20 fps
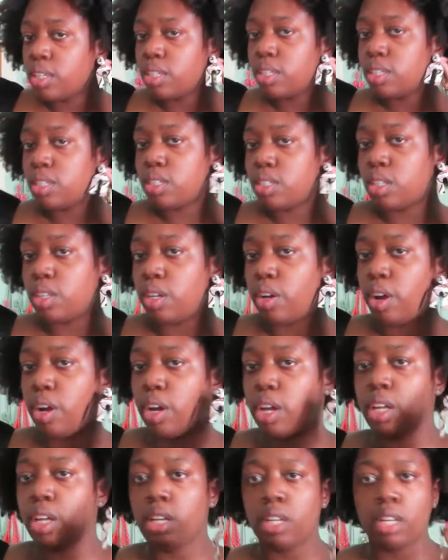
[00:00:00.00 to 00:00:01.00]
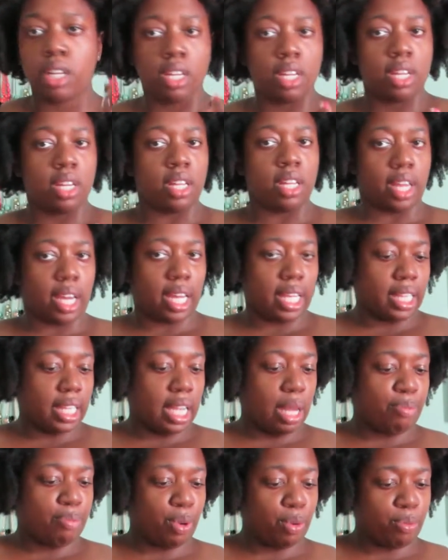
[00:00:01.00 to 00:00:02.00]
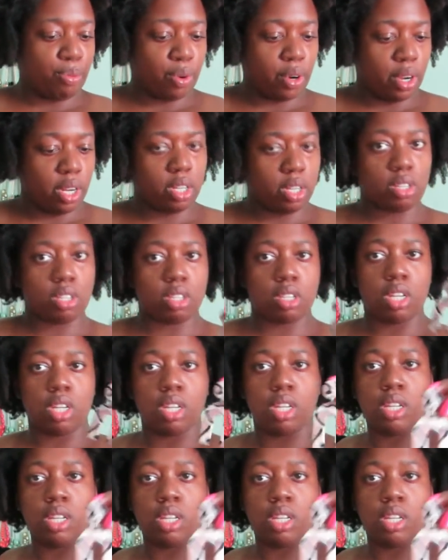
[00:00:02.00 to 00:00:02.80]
So they're like a leopard print.